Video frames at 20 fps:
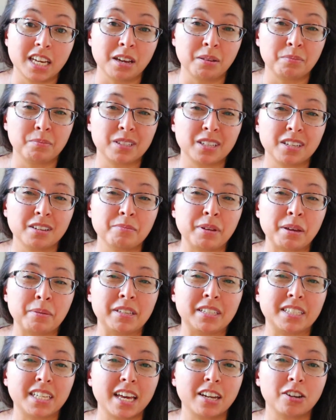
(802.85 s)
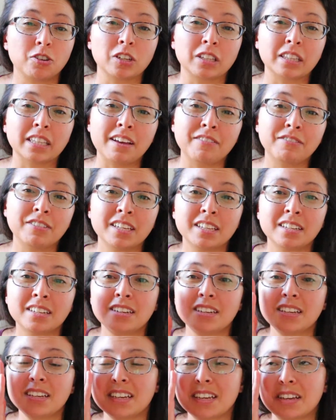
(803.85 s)
up till maybe 10 or
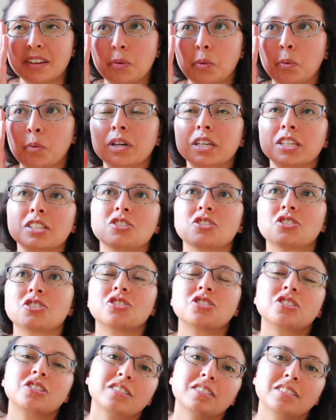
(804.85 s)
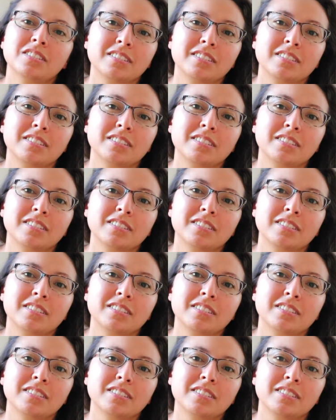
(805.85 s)
11, which,